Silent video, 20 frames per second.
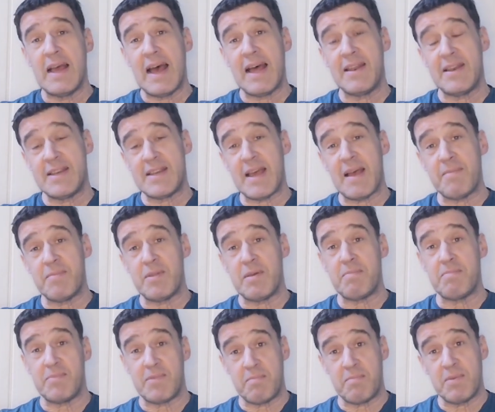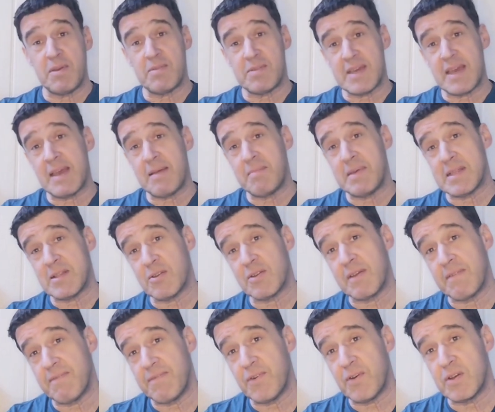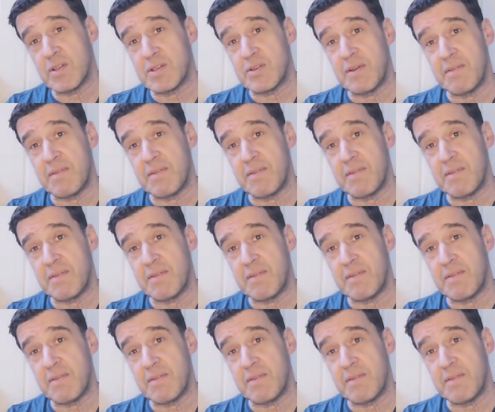And the museum is looking forward